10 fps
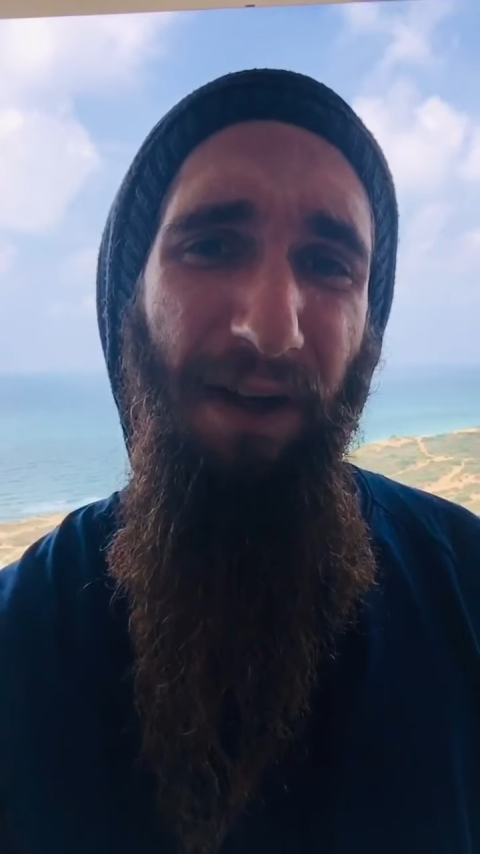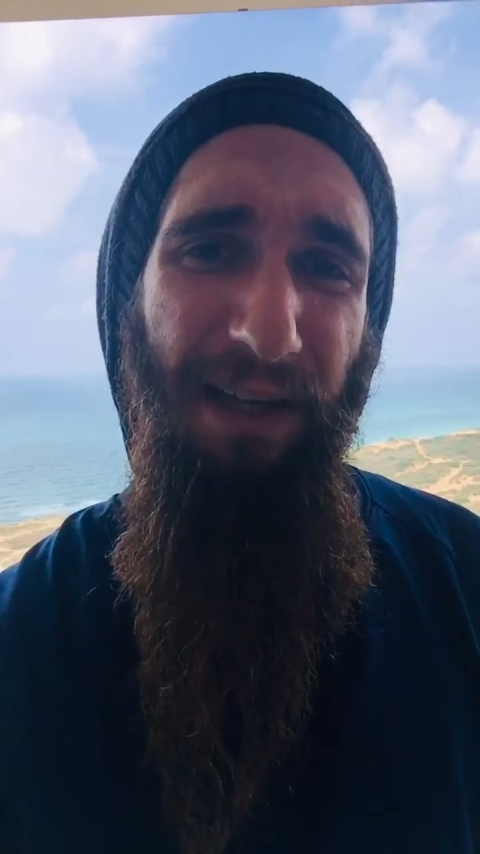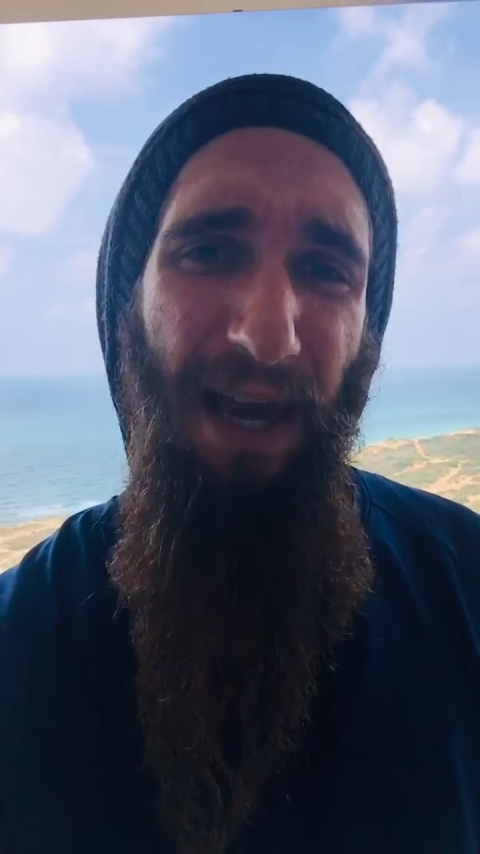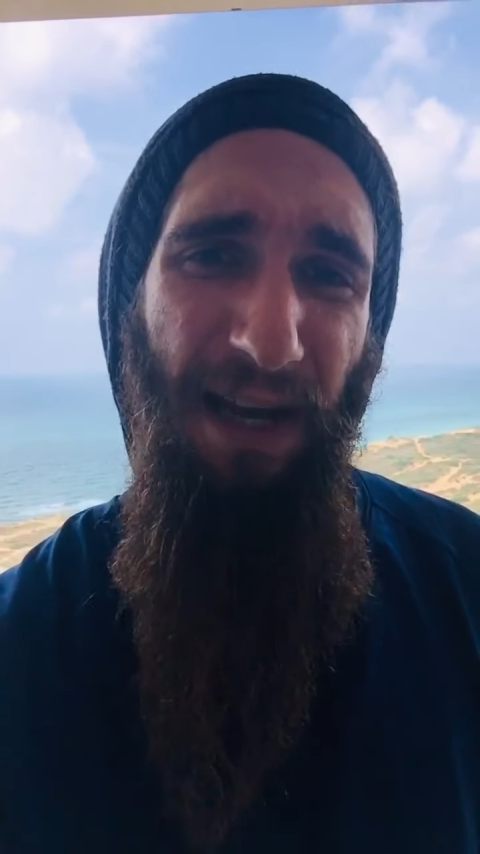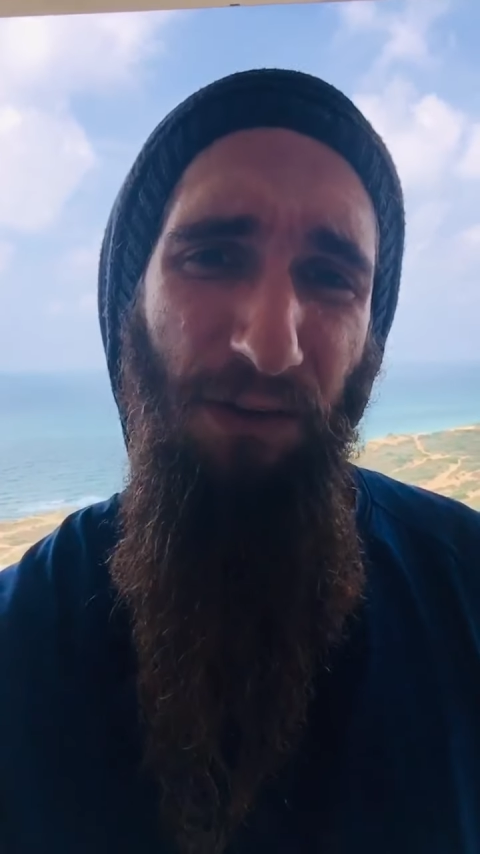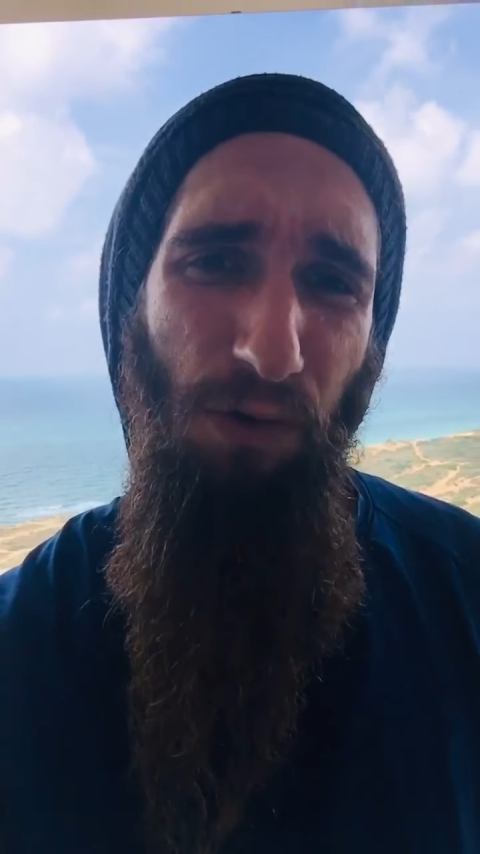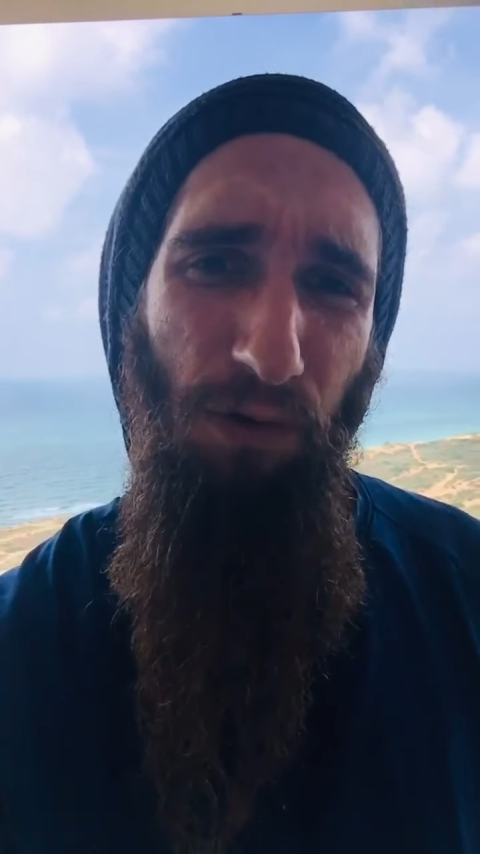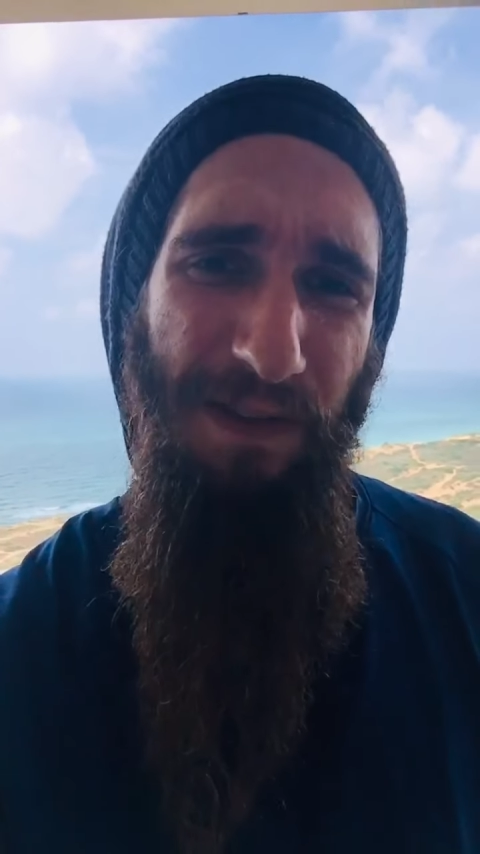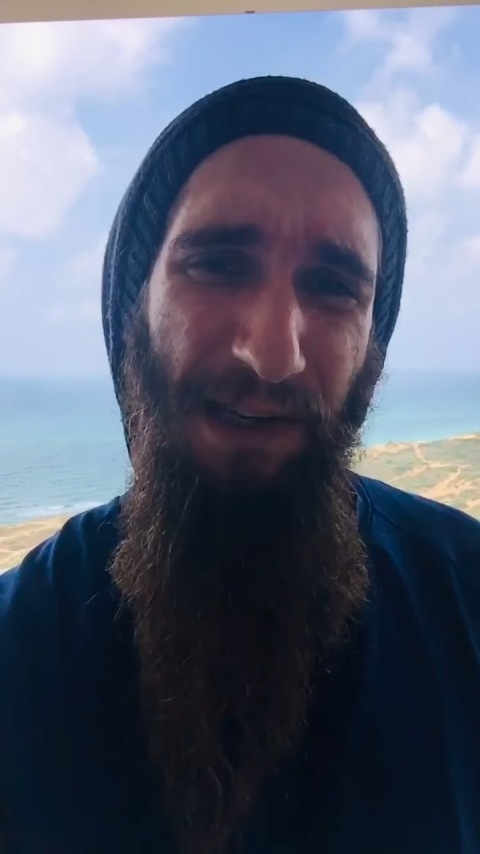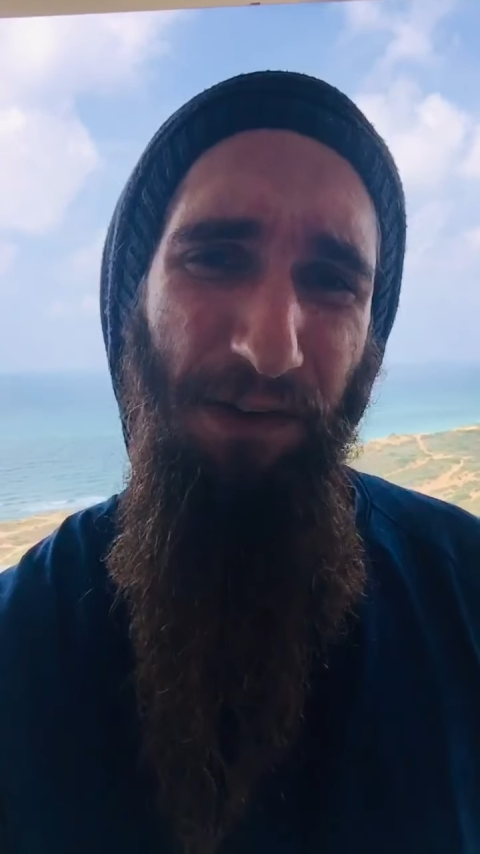
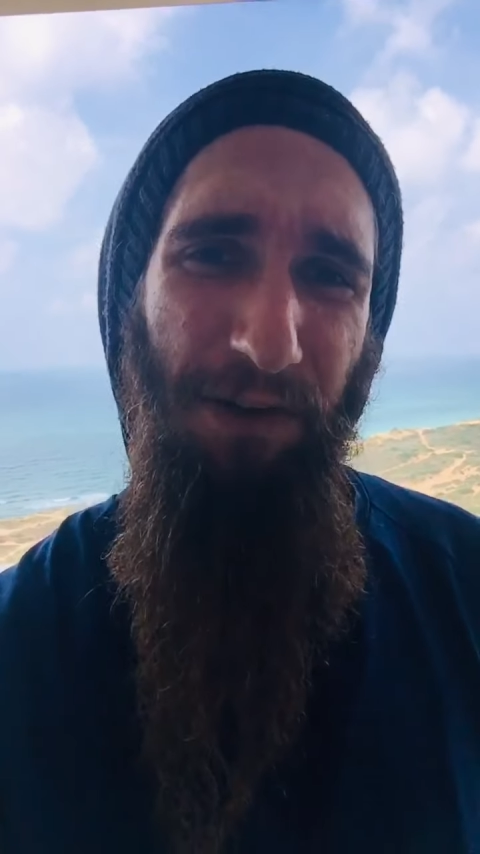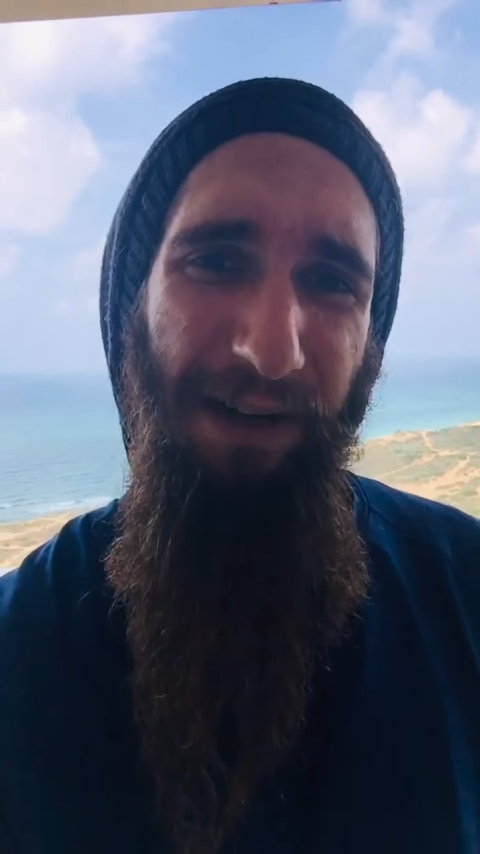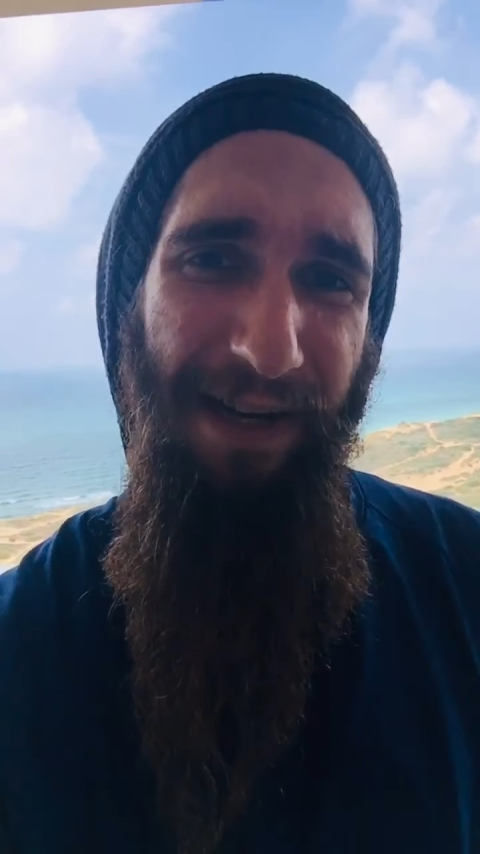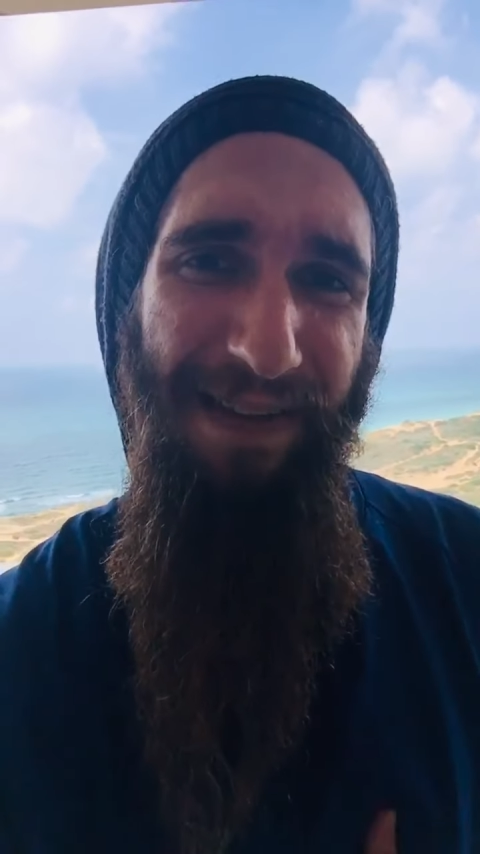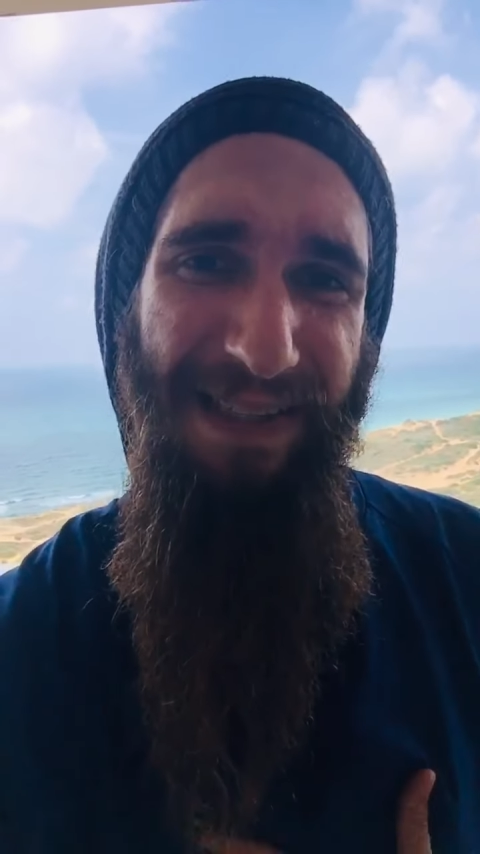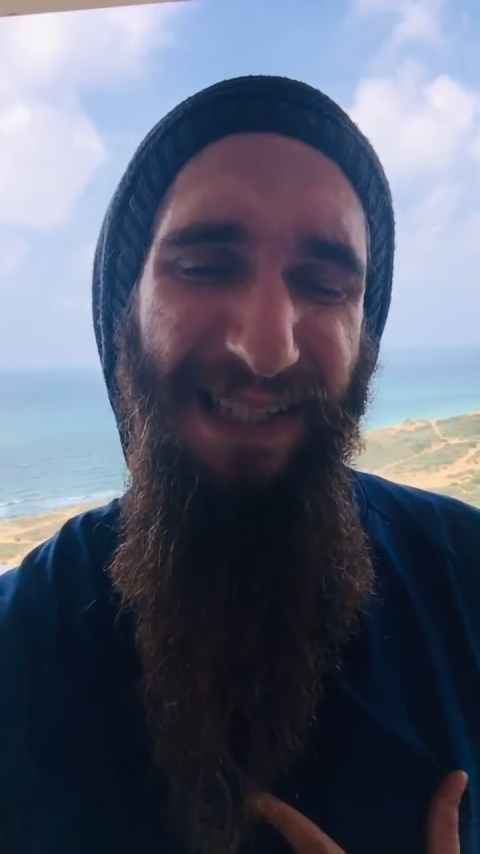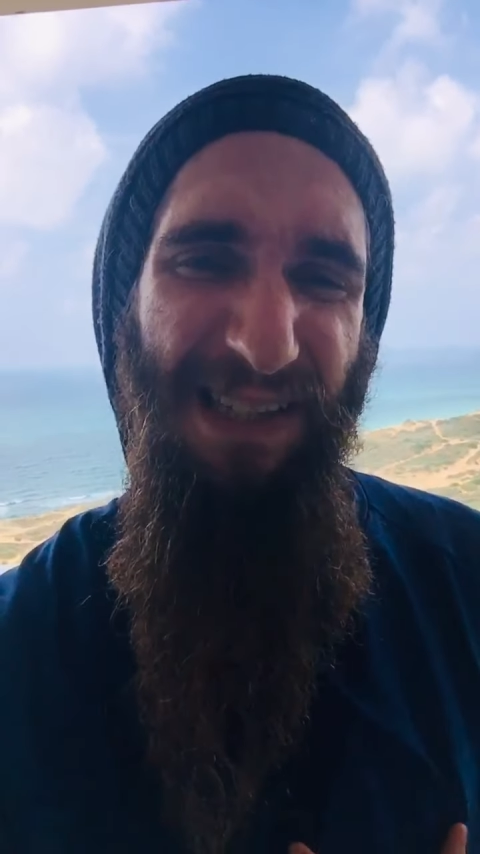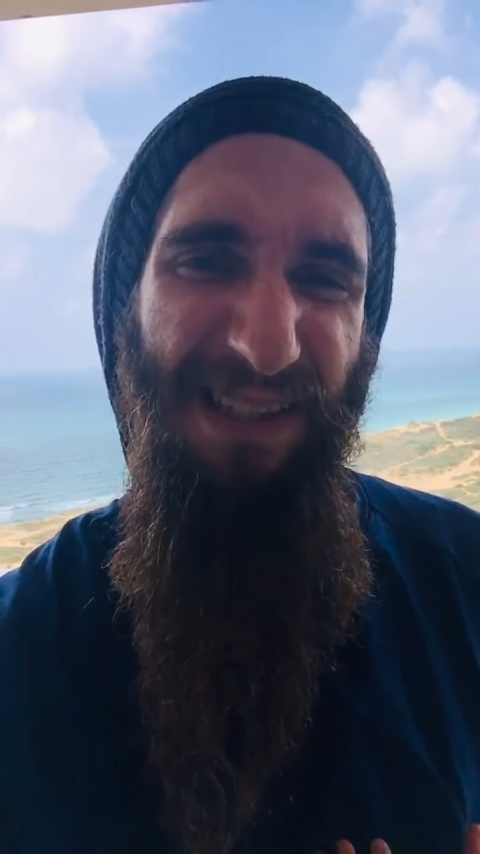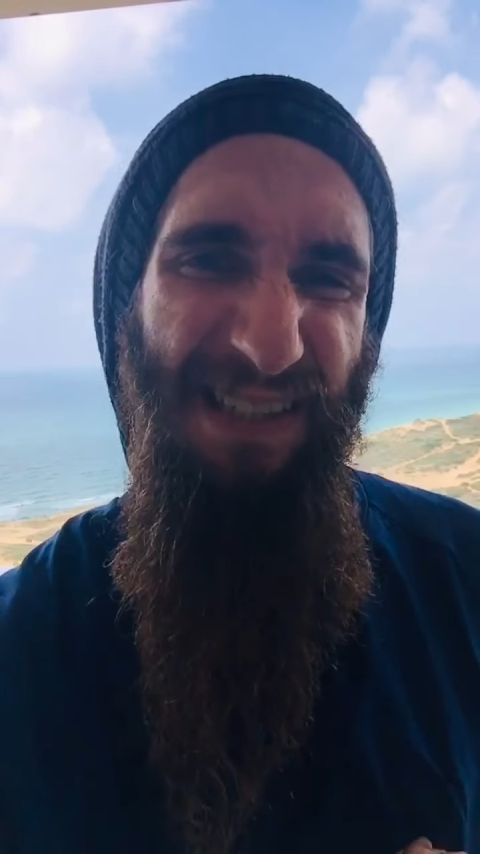catcalled at her and they said